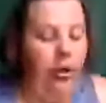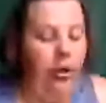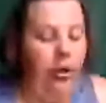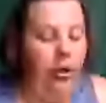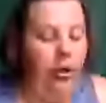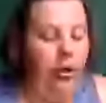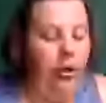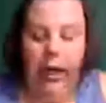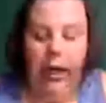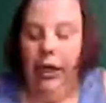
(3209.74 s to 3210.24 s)

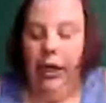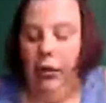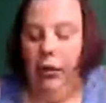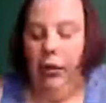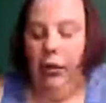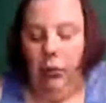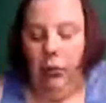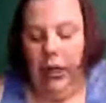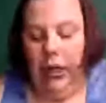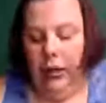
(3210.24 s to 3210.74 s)
you're getting
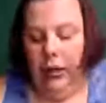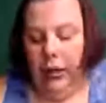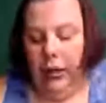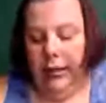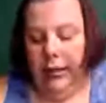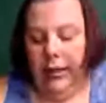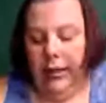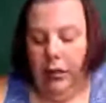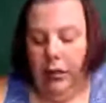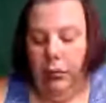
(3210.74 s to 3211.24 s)
20, like I
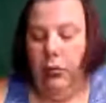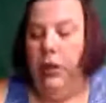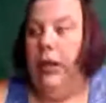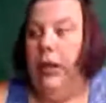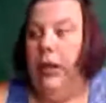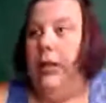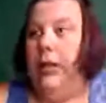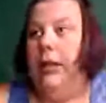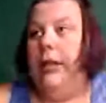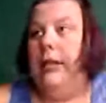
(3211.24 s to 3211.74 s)
say,
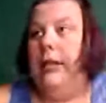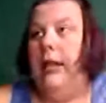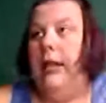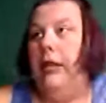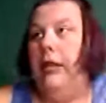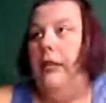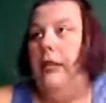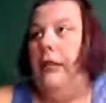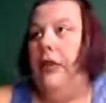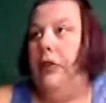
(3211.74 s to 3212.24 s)
20
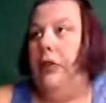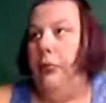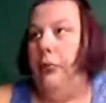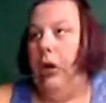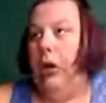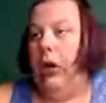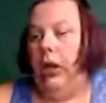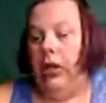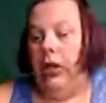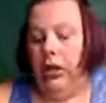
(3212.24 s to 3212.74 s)
individual
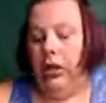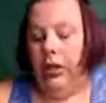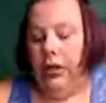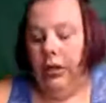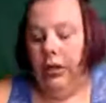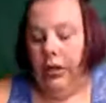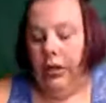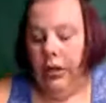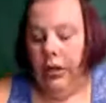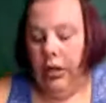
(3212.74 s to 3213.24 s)

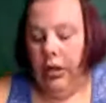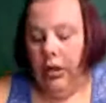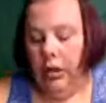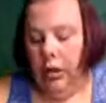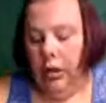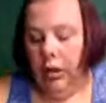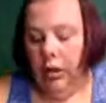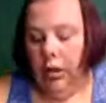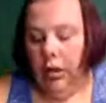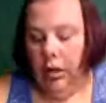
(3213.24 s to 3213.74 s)
markers.
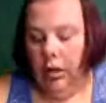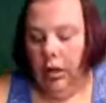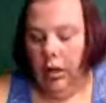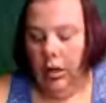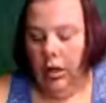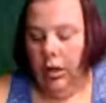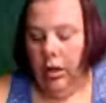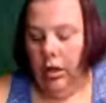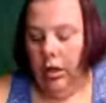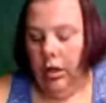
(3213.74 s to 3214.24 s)

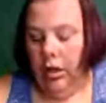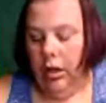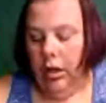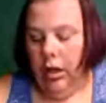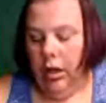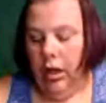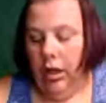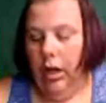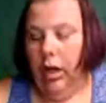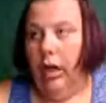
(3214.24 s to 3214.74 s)

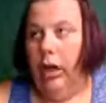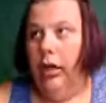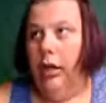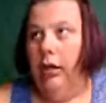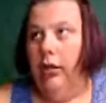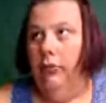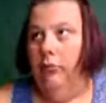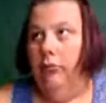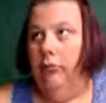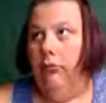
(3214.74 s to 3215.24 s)

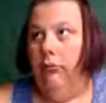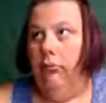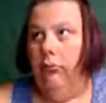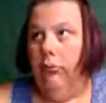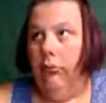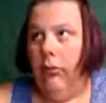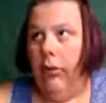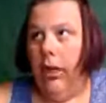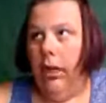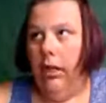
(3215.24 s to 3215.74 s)

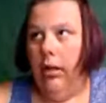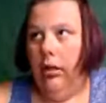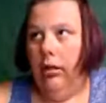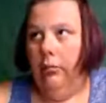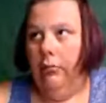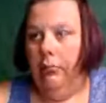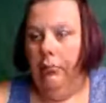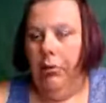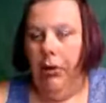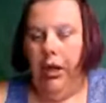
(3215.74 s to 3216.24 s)

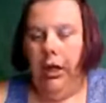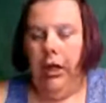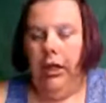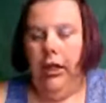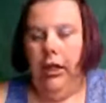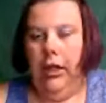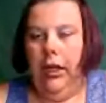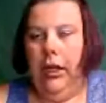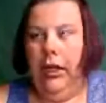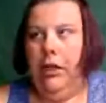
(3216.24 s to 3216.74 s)
But
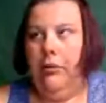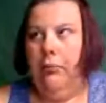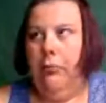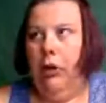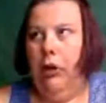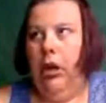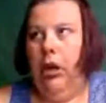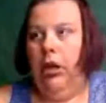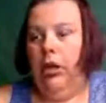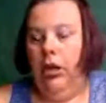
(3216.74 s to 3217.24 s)
each
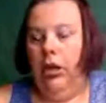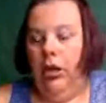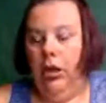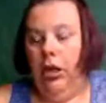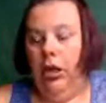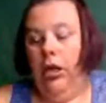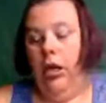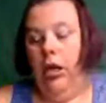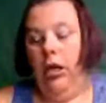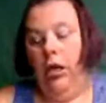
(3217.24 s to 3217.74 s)

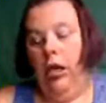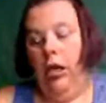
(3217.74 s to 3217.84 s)
marker